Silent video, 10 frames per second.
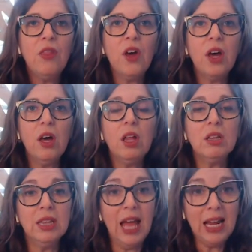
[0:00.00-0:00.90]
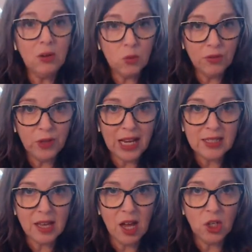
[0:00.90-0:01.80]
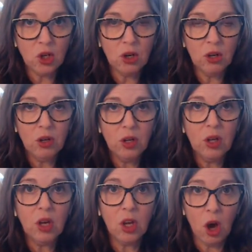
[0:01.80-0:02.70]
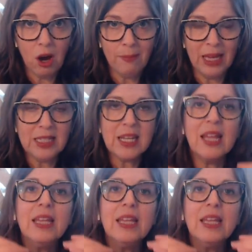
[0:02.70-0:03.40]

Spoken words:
the light reflects on your garment,